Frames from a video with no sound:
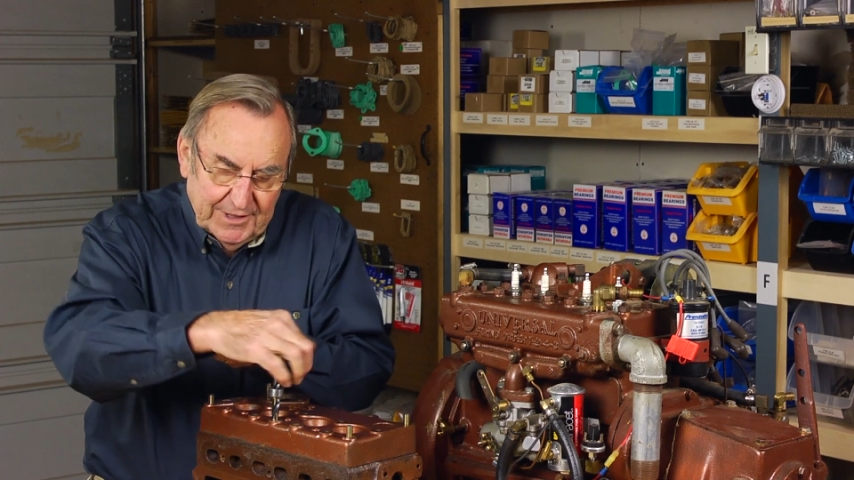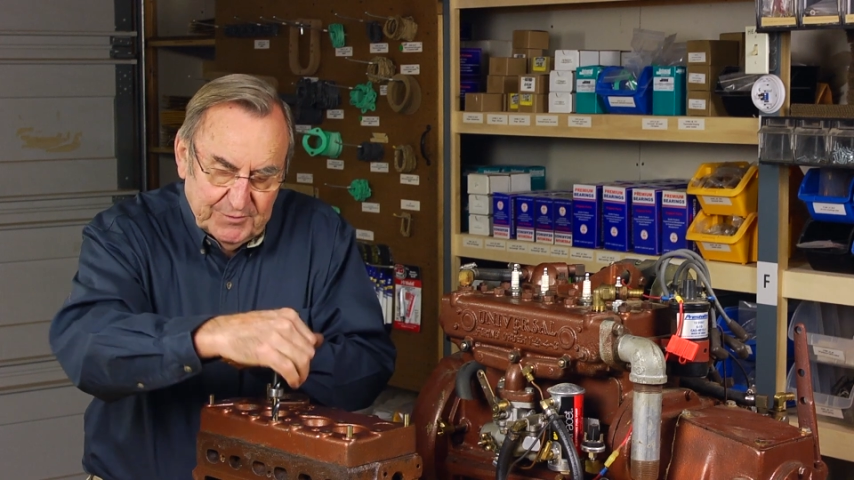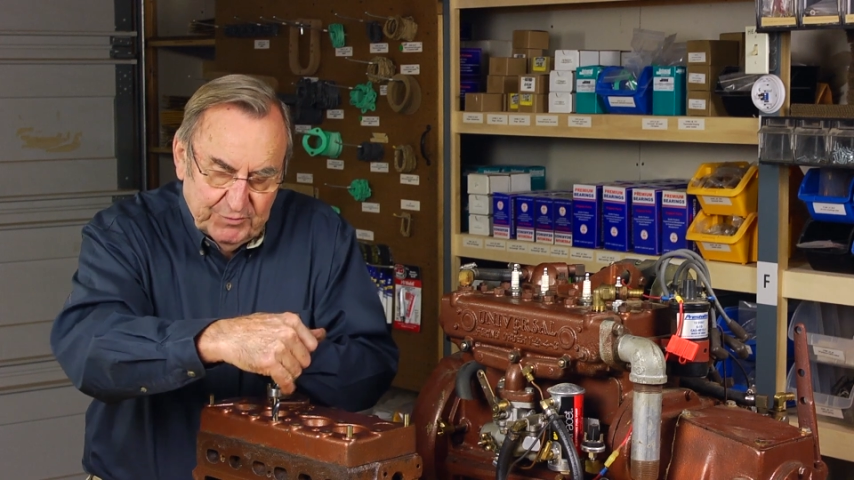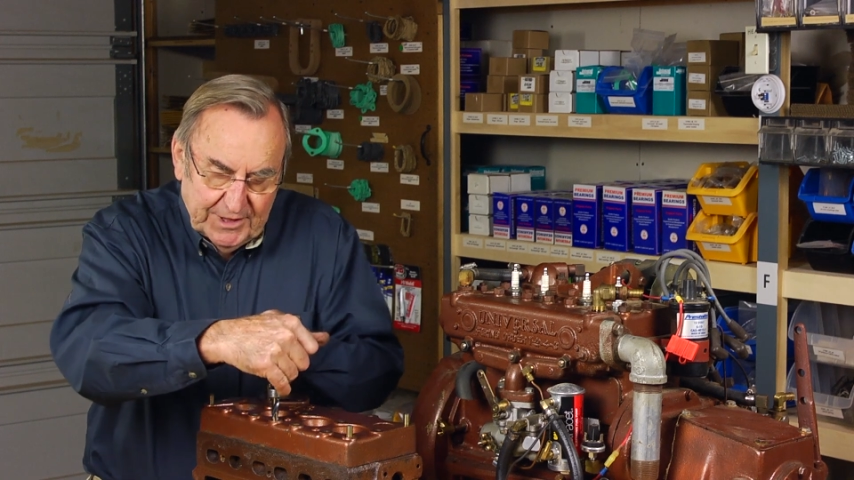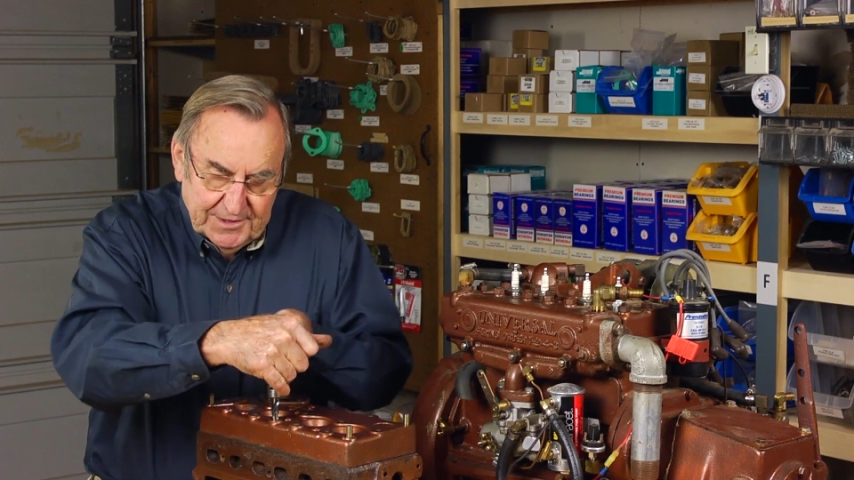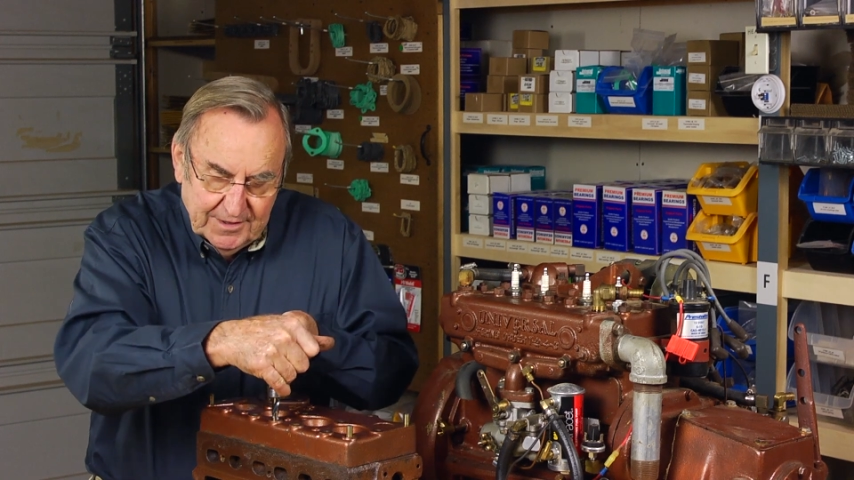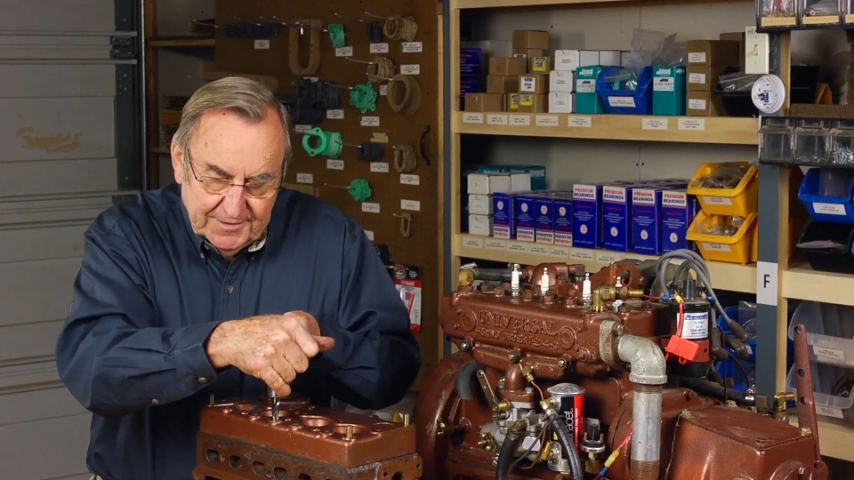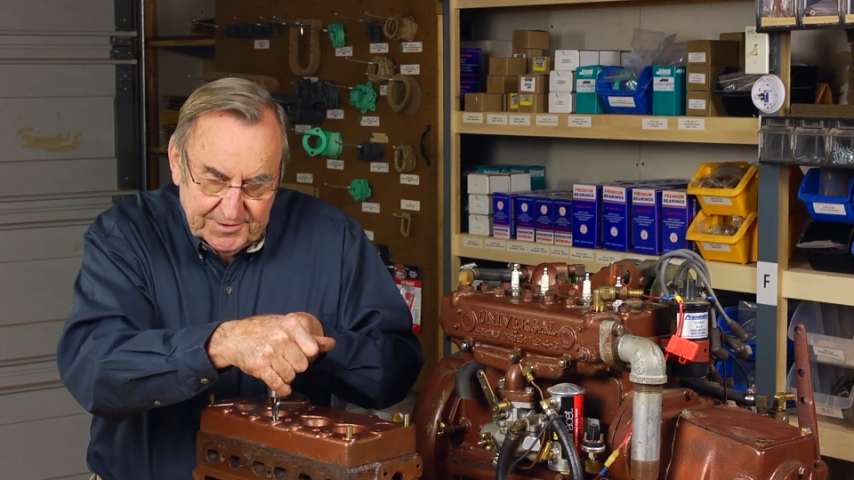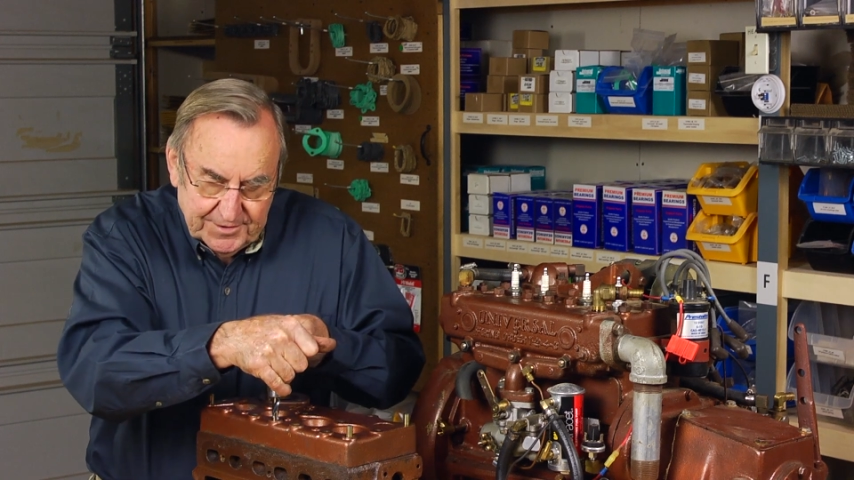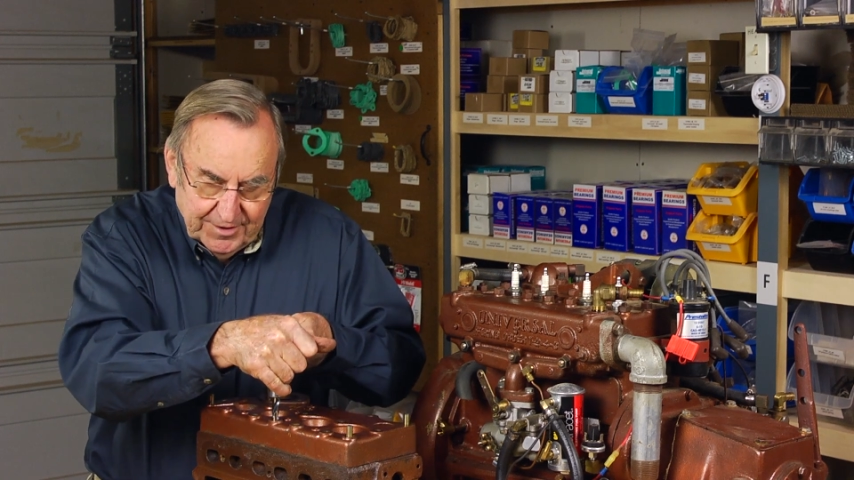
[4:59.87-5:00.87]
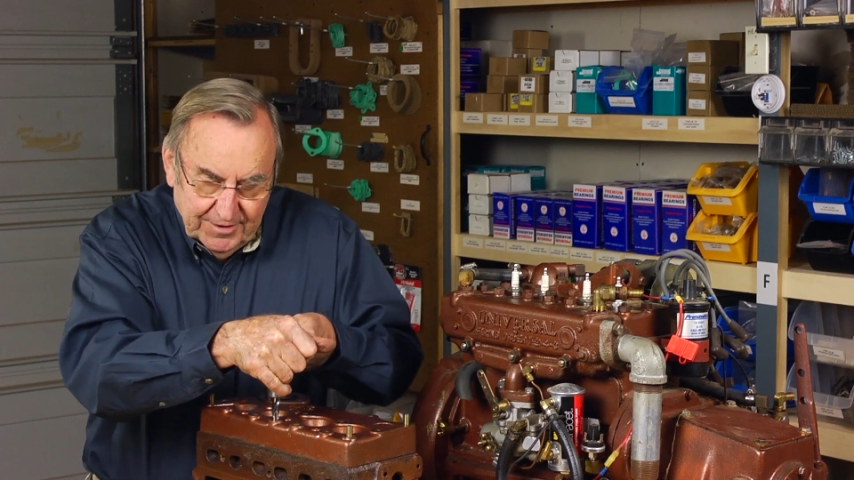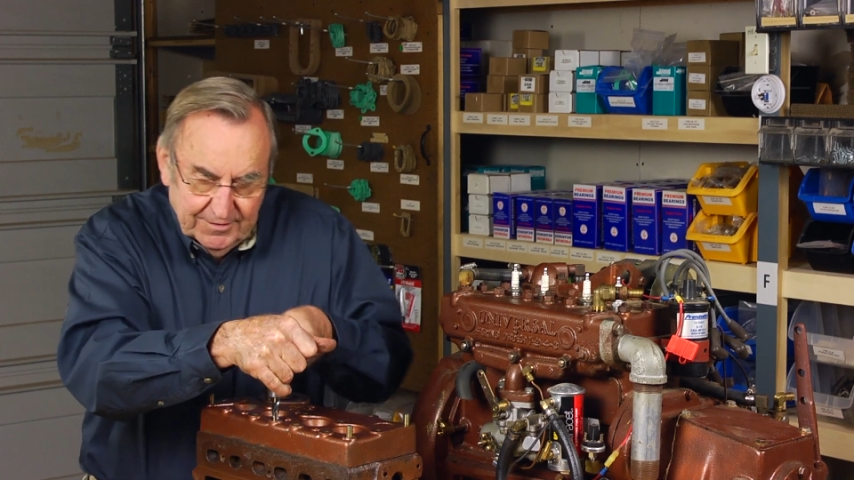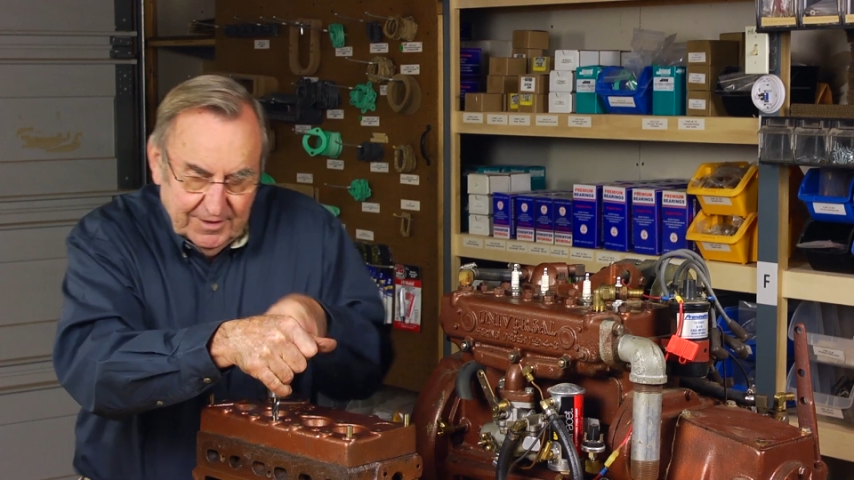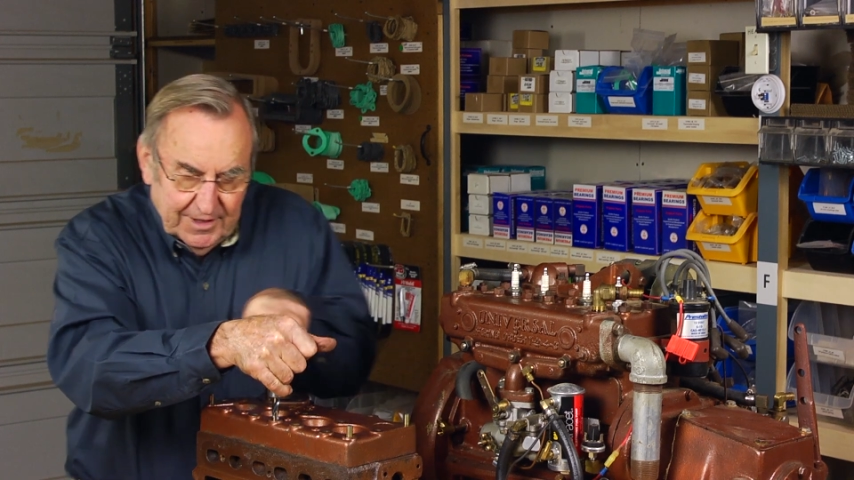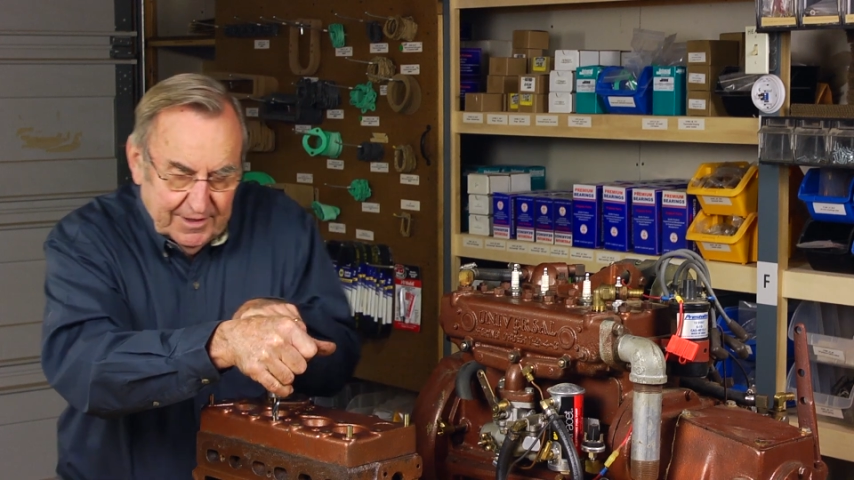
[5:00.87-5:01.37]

expressed concern